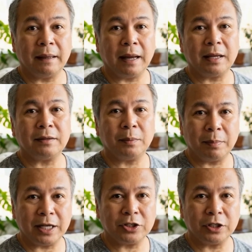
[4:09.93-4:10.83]
If the
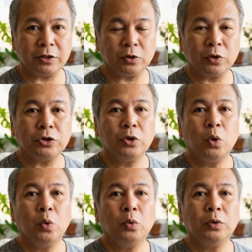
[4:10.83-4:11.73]
patient looks
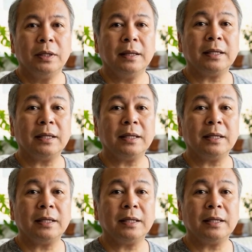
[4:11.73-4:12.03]
cold,